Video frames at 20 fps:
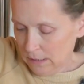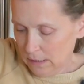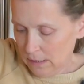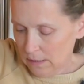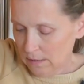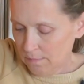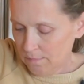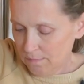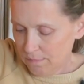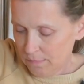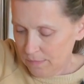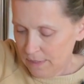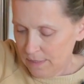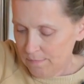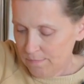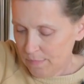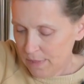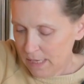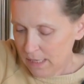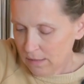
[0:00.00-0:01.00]
it
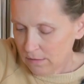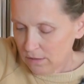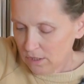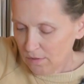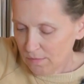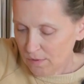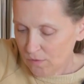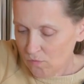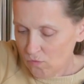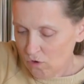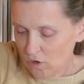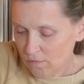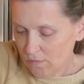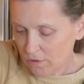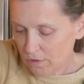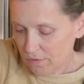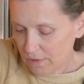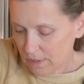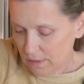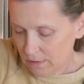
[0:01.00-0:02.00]
can bake a little bit
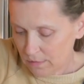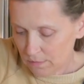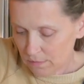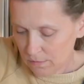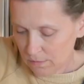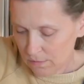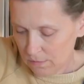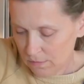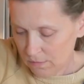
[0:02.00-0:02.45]
warmer than